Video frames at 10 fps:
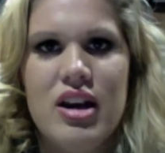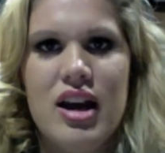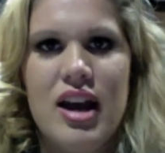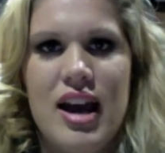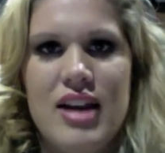
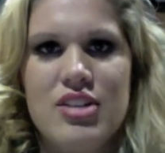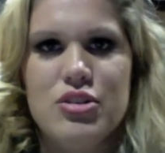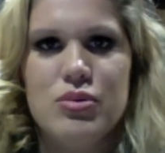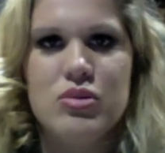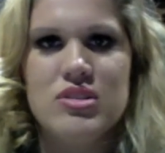and
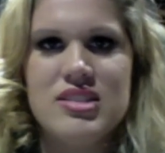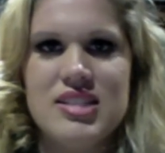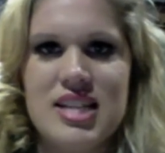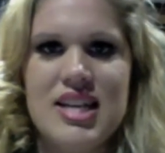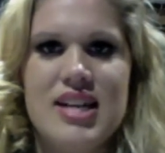you will
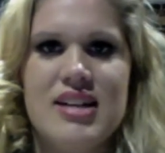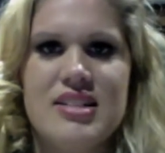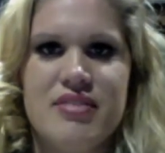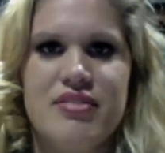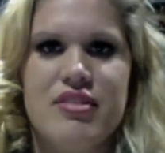see a
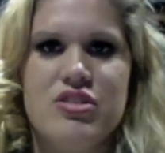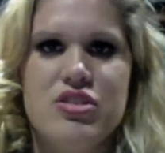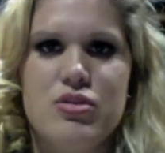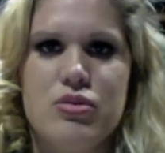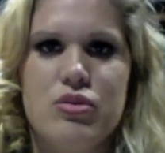difference.
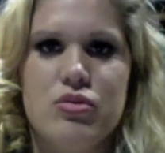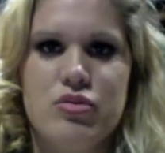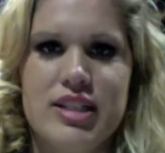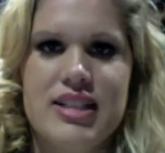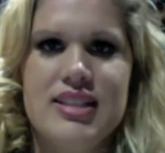You will
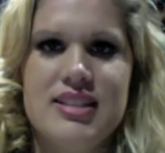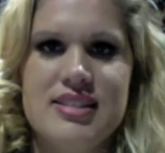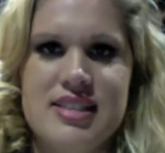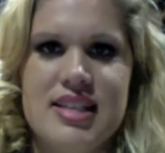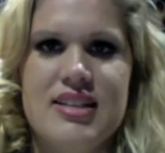really
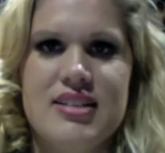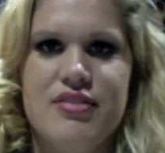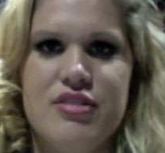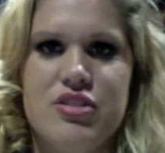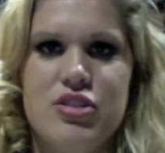see a
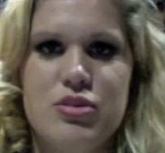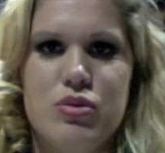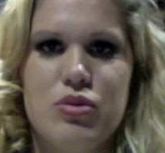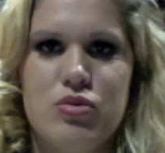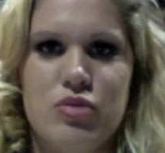difference. You
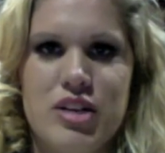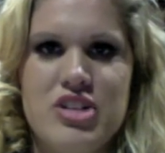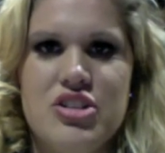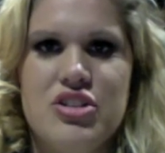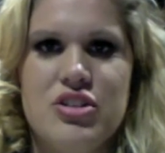will
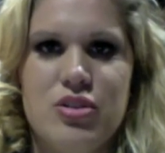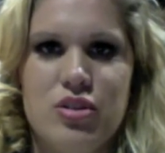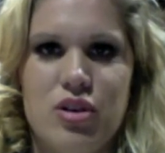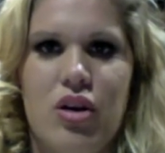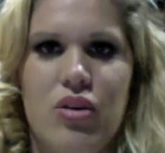reach your
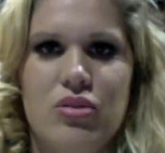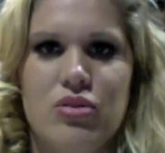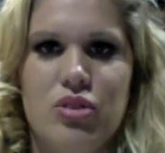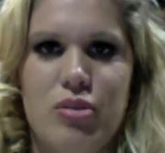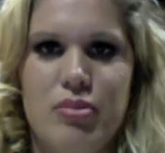goal
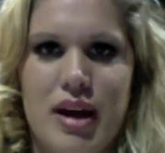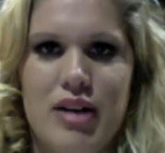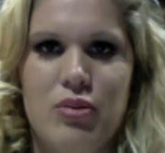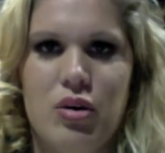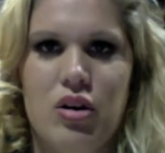no matter
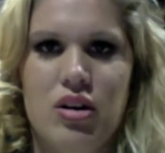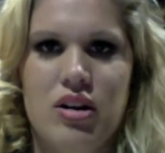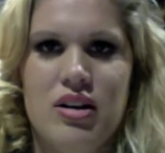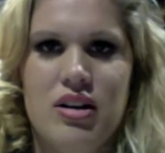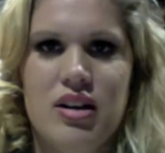what,
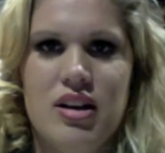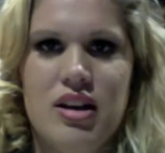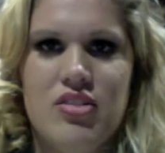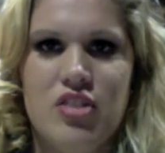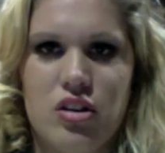
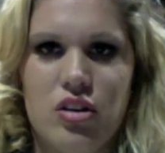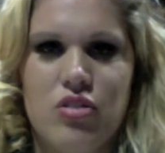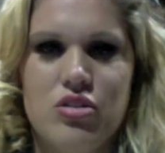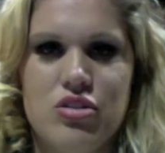so long as you